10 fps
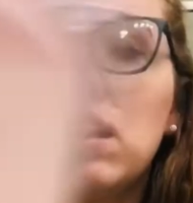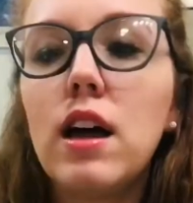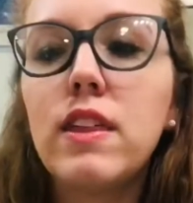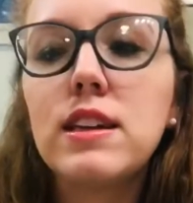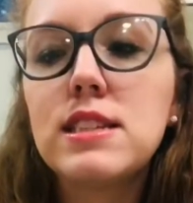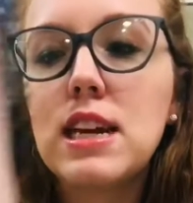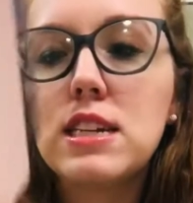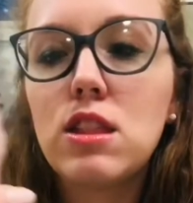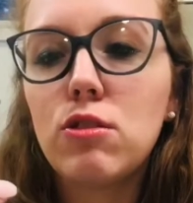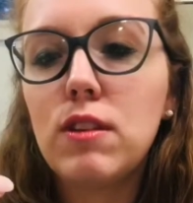I think it's
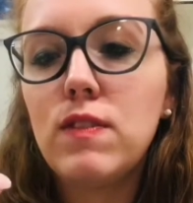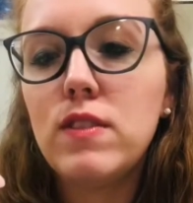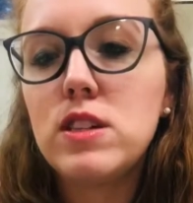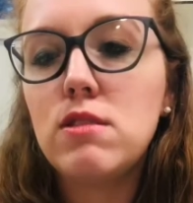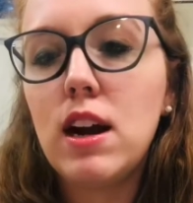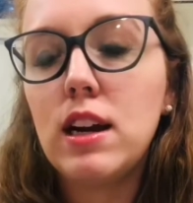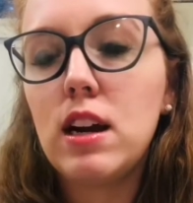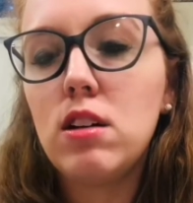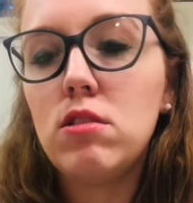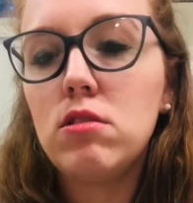set to 350 right
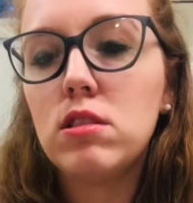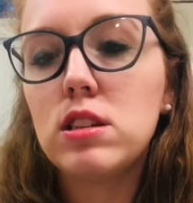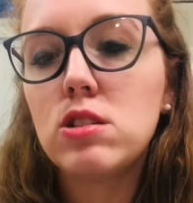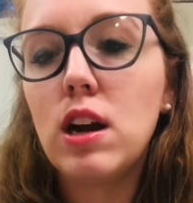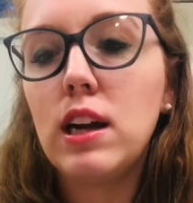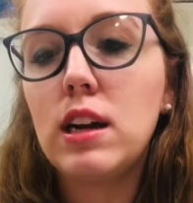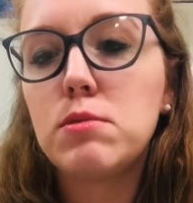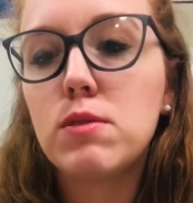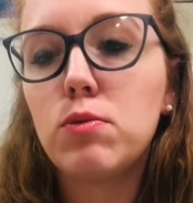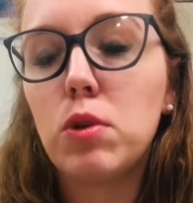now. Let's crank it
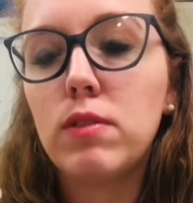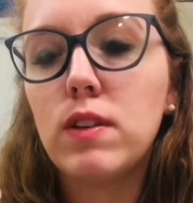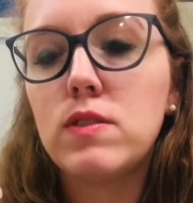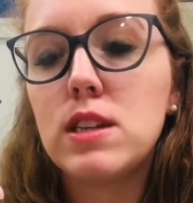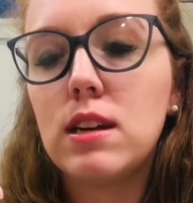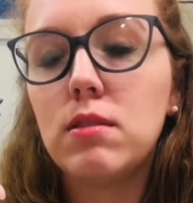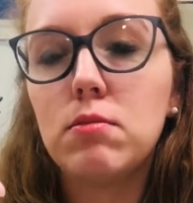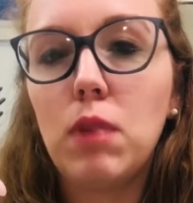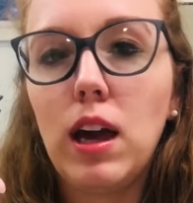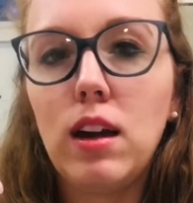up to 450.
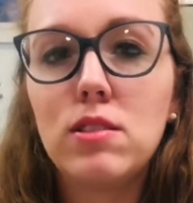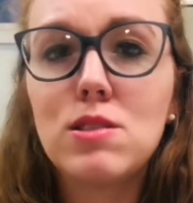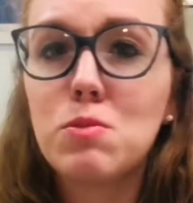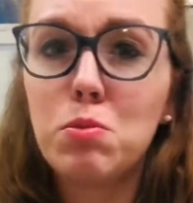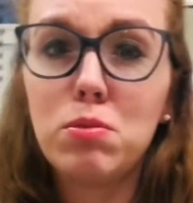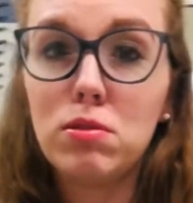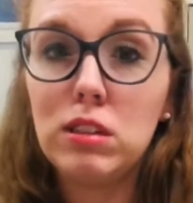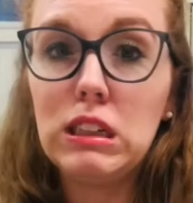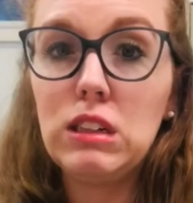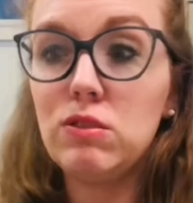My hair is
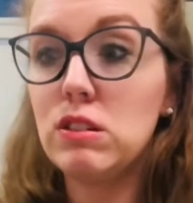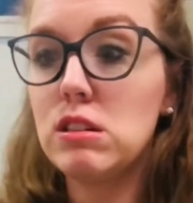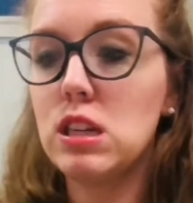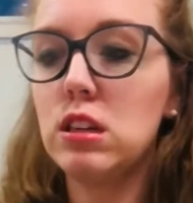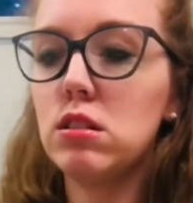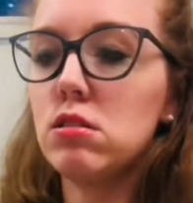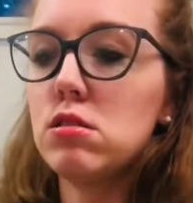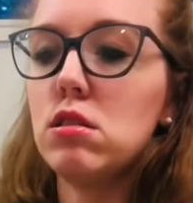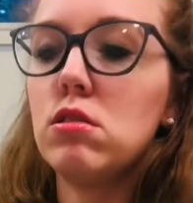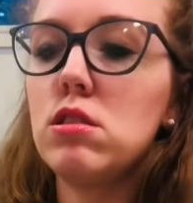pretty frizzy,
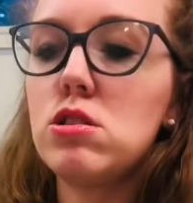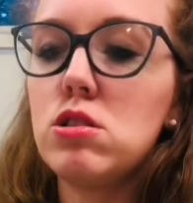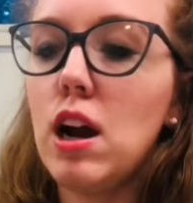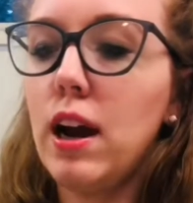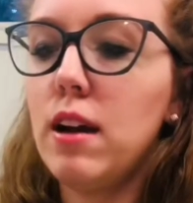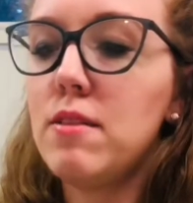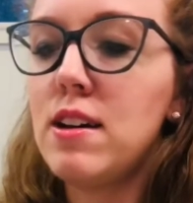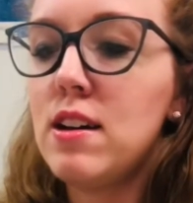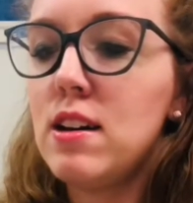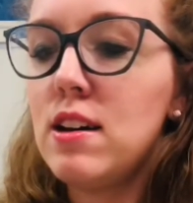so let's try it.
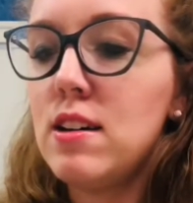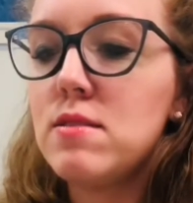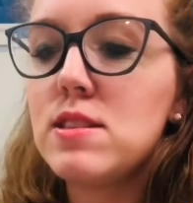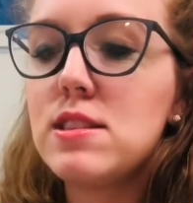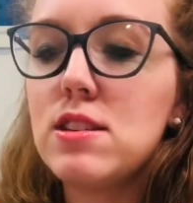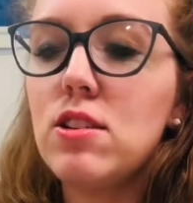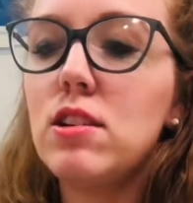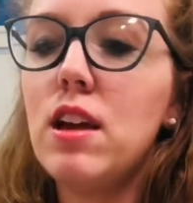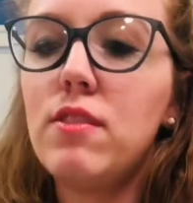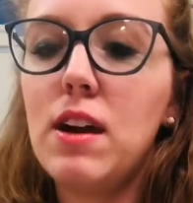Still
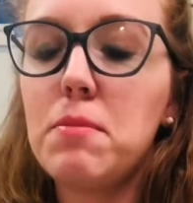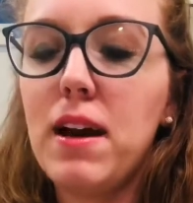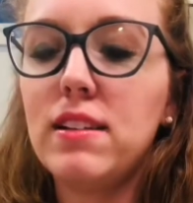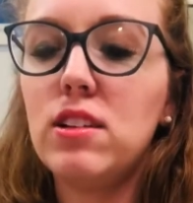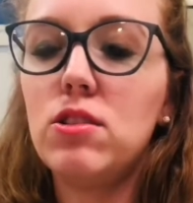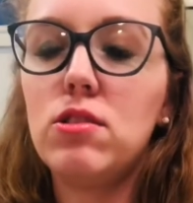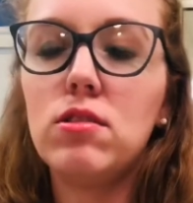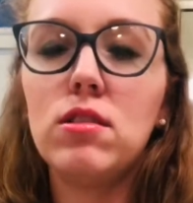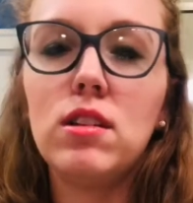loving my little